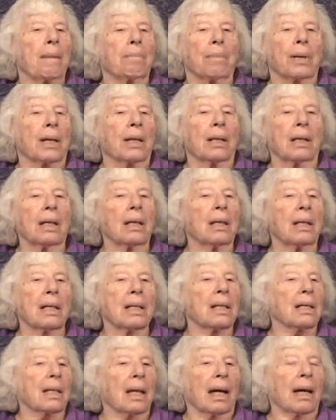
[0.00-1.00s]

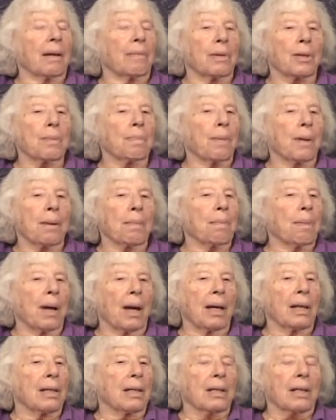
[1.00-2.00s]
because I was being
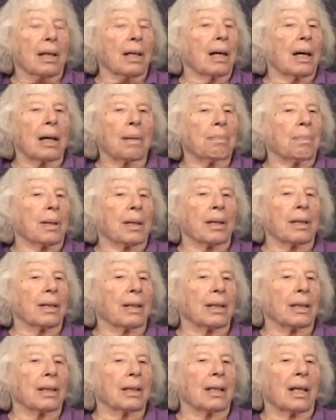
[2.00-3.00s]
paid as a copy
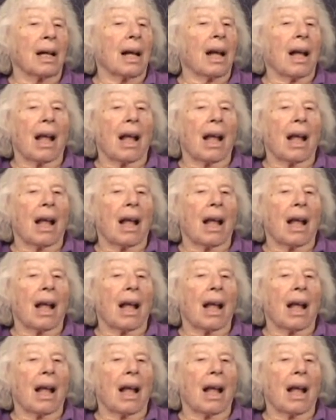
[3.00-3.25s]
girl,